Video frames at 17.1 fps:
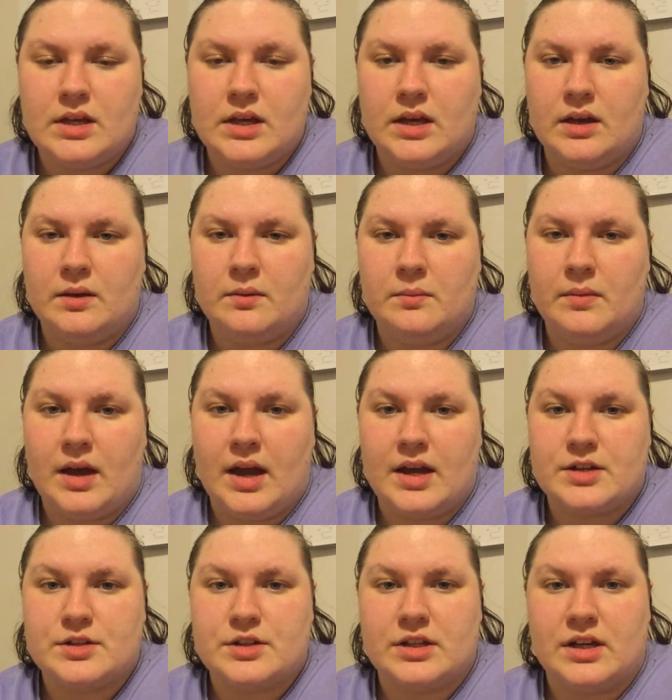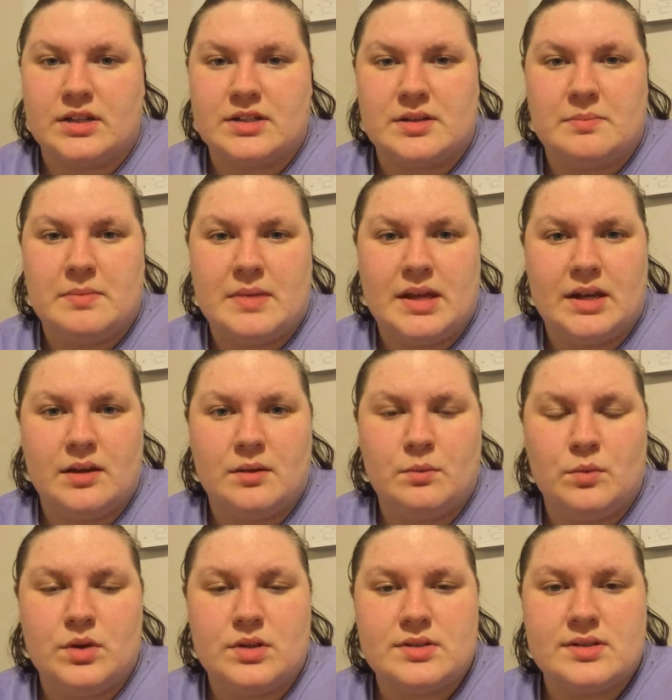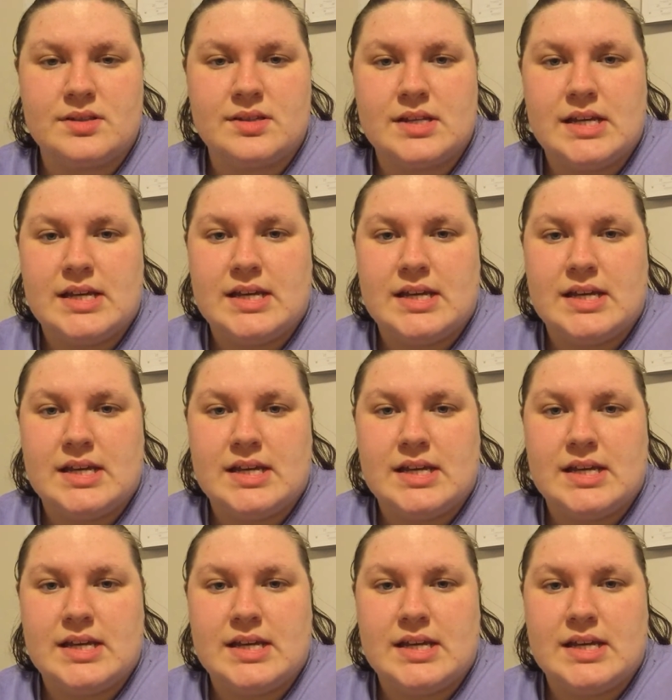I actually got to meet him once,